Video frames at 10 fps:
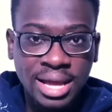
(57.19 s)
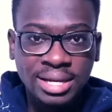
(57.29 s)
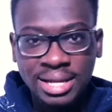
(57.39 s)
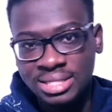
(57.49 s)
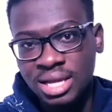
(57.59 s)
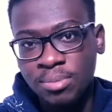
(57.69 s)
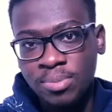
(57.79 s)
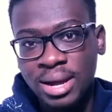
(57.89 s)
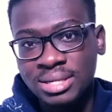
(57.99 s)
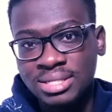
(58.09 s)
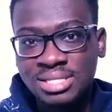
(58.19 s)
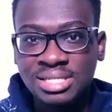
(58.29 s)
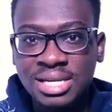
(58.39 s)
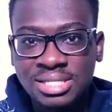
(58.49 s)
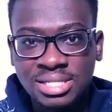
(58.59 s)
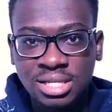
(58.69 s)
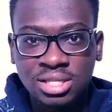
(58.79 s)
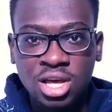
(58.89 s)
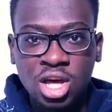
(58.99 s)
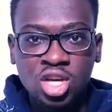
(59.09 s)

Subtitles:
and getting a brand in the sense that